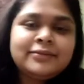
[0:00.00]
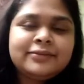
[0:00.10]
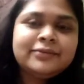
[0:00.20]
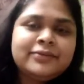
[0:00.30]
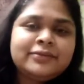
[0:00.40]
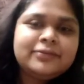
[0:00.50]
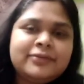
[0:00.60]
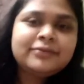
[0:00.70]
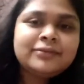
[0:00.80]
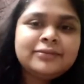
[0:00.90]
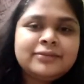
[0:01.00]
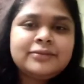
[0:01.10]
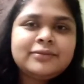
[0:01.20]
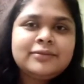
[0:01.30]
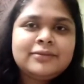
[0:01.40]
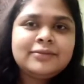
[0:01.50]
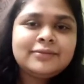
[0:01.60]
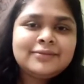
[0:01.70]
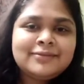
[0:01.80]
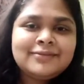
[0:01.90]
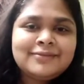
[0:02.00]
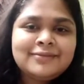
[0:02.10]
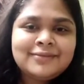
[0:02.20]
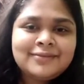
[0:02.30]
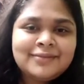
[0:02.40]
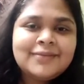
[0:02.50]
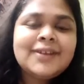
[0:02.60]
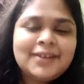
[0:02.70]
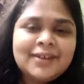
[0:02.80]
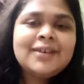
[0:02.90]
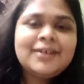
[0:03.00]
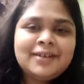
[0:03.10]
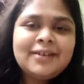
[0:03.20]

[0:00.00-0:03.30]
(not speaking)